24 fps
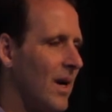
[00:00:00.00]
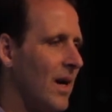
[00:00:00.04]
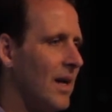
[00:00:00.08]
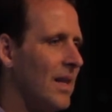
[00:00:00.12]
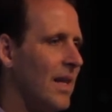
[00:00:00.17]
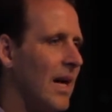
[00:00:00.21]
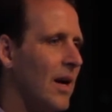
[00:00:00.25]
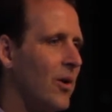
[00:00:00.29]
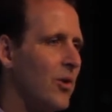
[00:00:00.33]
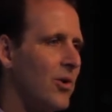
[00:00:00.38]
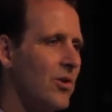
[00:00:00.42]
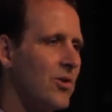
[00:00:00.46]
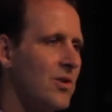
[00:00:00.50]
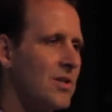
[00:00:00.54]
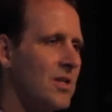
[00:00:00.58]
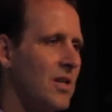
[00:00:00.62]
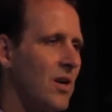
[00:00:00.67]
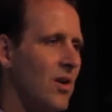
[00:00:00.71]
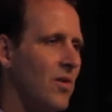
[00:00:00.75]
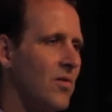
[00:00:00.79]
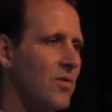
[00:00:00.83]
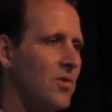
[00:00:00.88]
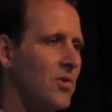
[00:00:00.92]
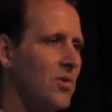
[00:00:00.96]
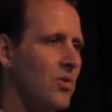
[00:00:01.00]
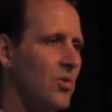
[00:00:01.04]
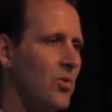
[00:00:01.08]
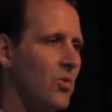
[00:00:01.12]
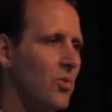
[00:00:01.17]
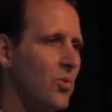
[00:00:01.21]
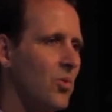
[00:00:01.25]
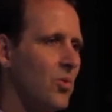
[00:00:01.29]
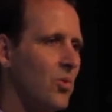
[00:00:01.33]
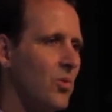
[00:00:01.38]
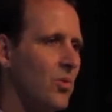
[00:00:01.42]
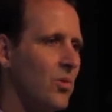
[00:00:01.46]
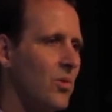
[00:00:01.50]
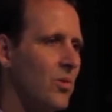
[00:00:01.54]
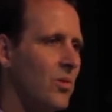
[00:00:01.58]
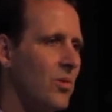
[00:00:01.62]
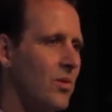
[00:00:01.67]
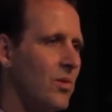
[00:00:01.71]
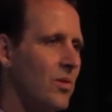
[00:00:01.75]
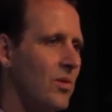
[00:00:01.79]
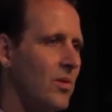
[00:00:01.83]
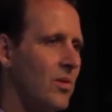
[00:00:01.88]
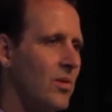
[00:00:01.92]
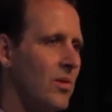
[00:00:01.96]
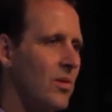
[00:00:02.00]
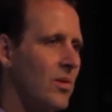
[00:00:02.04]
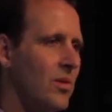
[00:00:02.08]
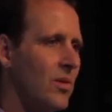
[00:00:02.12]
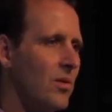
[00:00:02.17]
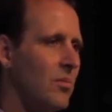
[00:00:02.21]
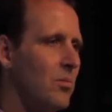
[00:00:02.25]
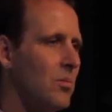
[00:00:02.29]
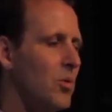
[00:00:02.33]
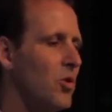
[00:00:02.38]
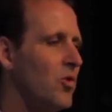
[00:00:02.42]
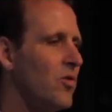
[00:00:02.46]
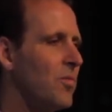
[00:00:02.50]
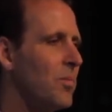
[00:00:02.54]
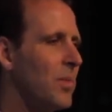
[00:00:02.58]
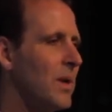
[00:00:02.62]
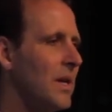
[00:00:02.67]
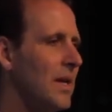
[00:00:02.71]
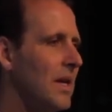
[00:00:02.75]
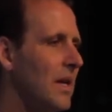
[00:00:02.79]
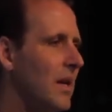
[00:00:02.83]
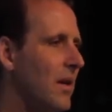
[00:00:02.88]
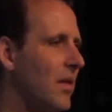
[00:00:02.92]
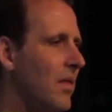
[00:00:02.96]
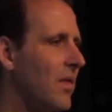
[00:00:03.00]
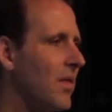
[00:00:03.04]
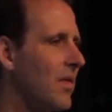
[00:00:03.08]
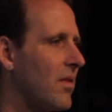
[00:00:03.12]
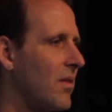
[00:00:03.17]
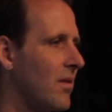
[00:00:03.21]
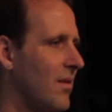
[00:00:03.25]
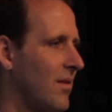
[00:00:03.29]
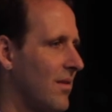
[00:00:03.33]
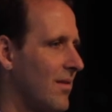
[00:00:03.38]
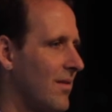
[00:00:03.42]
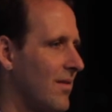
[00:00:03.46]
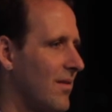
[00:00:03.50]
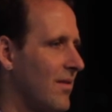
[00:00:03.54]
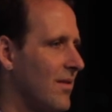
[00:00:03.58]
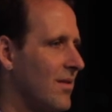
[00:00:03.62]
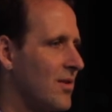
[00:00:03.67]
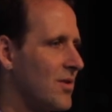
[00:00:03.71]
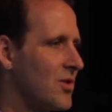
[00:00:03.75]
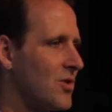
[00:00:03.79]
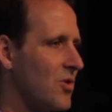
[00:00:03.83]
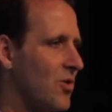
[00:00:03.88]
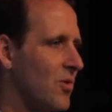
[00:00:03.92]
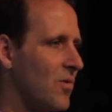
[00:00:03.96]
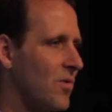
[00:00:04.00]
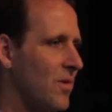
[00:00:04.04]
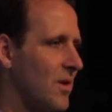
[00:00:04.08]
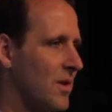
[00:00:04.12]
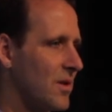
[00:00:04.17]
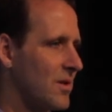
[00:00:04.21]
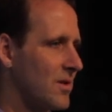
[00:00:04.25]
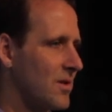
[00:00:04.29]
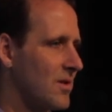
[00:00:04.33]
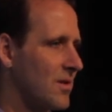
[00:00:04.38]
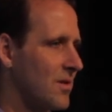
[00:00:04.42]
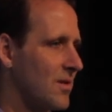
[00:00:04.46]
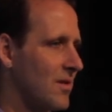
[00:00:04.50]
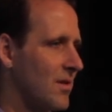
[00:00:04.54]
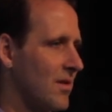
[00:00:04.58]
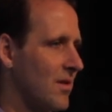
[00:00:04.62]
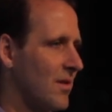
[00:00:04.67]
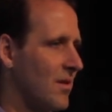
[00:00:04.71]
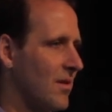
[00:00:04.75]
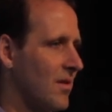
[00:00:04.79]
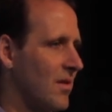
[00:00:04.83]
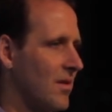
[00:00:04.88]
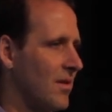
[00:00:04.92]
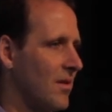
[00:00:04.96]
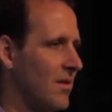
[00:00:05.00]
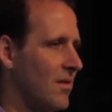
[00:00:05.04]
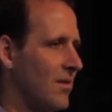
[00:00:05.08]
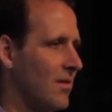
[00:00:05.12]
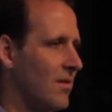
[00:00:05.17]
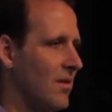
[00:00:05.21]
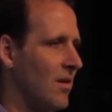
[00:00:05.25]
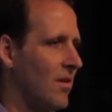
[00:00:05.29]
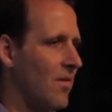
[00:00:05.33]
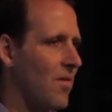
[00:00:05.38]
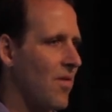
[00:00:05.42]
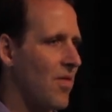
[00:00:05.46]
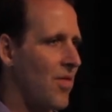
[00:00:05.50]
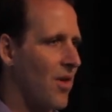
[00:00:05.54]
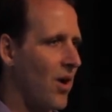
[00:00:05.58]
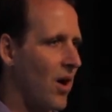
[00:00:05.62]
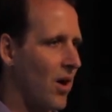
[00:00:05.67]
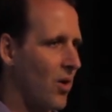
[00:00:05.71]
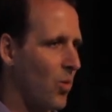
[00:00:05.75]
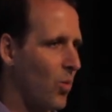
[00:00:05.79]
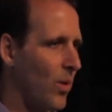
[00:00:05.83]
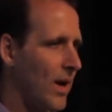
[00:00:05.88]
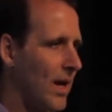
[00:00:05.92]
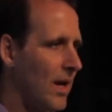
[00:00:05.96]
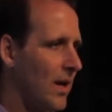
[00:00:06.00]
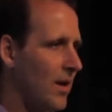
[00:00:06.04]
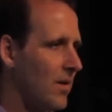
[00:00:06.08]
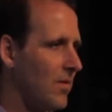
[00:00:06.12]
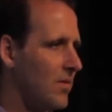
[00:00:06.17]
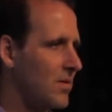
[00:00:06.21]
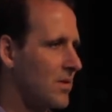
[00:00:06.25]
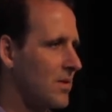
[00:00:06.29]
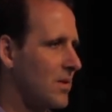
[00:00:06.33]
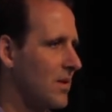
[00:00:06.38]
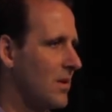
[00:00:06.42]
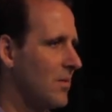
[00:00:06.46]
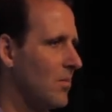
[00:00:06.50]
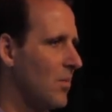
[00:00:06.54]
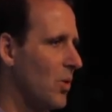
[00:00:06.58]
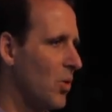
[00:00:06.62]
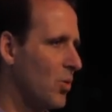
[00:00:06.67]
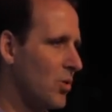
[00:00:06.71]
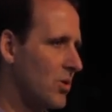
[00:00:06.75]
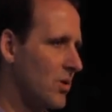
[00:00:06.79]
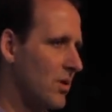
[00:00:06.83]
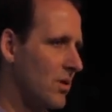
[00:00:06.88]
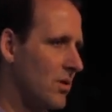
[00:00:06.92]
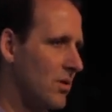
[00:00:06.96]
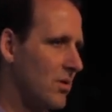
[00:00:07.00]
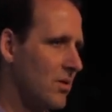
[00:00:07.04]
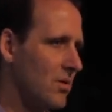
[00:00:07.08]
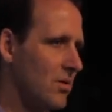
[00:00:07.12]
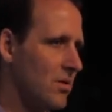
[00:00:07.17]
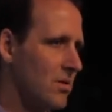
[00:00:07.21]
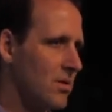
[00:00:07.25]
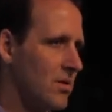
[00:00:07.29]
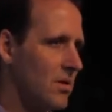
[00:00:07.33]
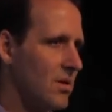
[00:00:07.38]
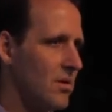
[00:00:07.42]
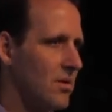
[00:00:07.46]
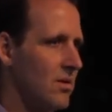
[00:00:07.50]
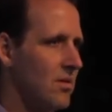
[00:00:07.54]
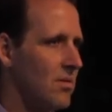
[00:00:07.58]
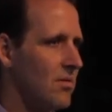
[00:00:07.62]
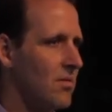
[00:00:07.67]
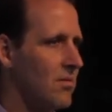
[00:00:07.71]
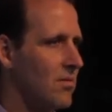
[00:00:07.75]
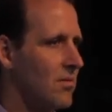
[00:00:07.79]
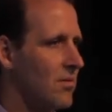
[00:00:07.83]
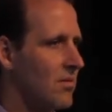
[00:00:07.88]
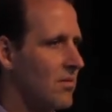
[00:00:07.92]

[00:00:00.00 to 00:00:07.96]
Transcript: Allow yourself to move beneath the surface of thought waves and emotions and